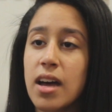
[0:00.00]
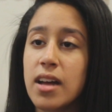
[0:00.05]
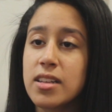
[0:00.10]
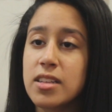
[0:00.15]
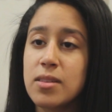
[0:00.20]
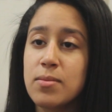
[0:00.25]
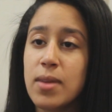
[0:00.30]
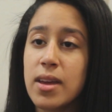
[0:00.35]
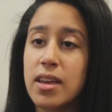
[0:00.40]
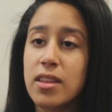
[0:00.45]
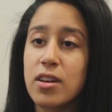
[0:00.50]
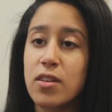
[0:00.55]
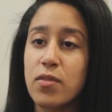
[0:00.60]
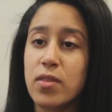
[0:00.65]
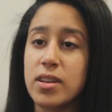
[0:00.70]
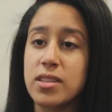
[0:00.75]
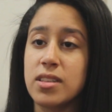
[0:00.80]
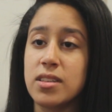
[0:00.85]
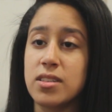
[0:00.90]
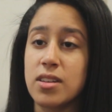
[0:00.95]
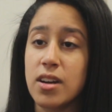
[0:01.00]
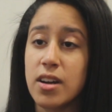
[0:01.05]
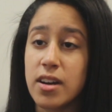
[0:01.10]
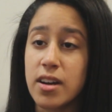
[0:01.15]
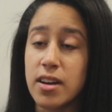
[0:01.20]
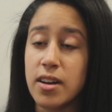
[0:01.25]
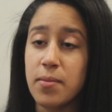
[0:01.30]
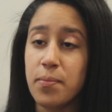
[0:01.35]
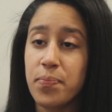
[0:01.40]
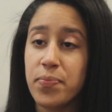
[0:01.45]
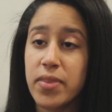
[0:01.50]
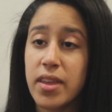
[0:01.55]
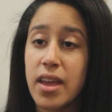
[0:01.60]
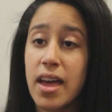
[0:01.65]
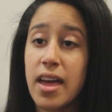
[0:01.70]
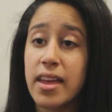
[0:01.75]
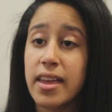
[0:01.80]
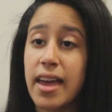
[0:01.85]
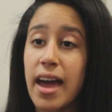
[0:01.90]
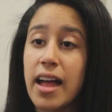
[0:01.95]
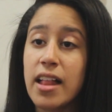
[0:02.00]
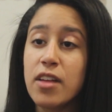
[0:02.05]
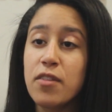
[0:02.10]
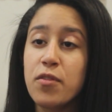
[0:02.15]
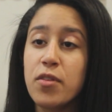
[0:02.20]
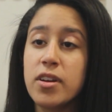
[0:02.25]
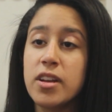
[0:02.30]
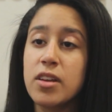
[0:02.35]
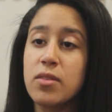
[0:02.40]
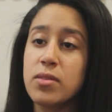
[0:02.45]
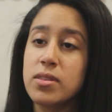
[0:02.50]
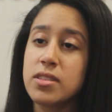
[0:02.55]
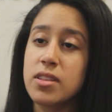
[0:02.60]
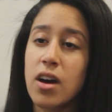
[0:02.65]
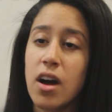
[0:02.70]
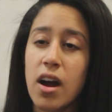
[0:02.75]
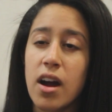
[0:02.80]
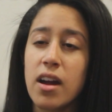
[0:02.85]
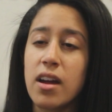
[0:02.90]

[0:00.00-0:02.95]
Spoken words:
sought to make their voices heard. California was the